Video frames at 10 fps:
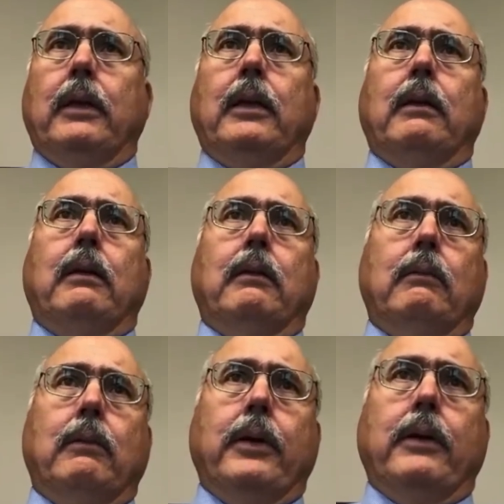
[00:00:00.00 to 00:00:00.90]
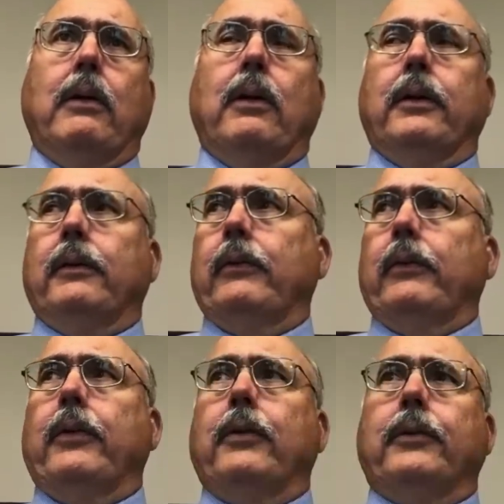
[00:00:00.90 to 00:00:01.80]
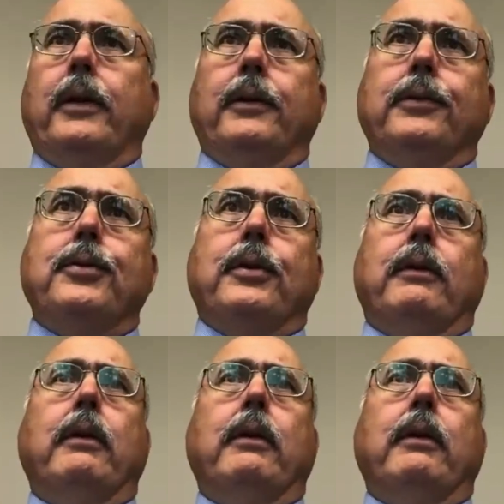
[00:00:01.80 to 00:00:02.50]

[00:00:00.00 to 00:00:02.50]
then the, what do you call it, the serial dilution